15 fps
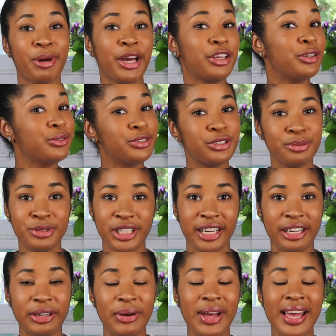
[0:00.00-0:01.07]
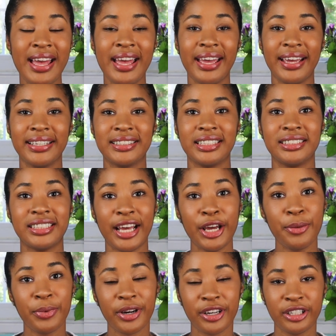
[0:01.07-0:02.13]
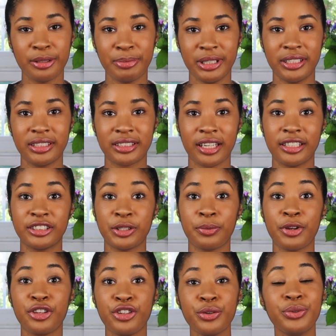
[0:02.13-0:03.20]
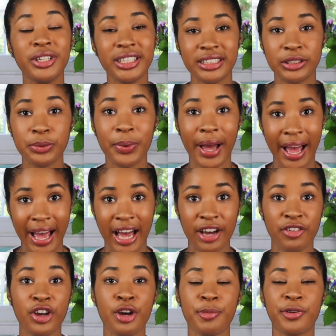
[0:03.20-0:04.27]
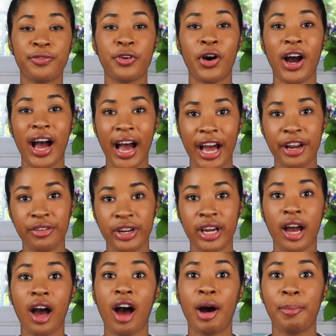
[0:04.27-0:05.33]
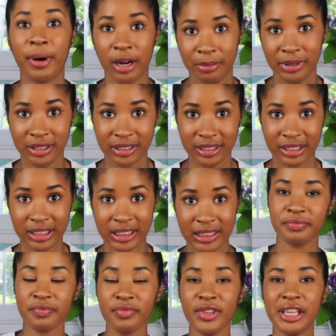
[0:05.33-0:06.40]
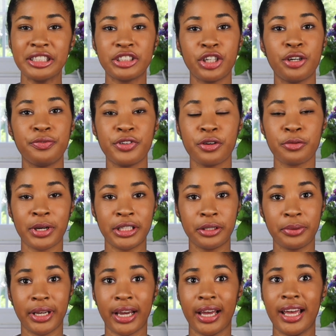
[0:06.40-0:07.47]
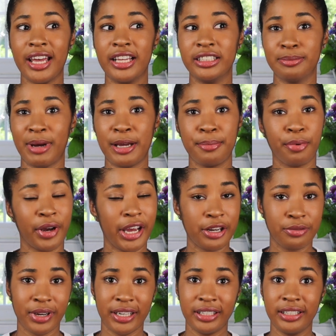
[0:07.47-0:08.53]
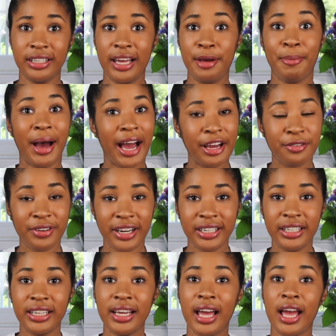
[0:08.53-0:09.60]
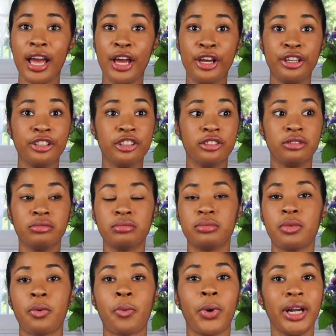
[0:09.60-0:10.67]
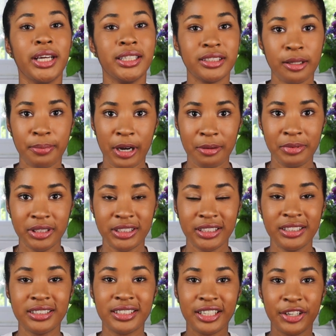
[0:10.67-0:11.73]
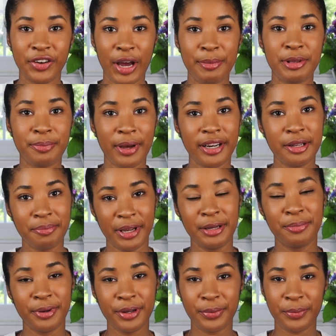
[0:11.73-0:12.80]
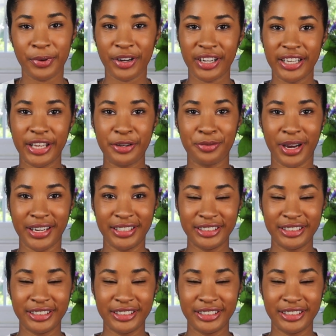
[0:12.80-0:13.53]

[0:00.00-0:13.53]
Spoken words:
my YouTube channel, and today we're going to be discussing what you need to have before hiring a publicist. So if you're wondering, is my brand ready? Am I ready? What is a publicist? Grab your pen and paper and we're going to get right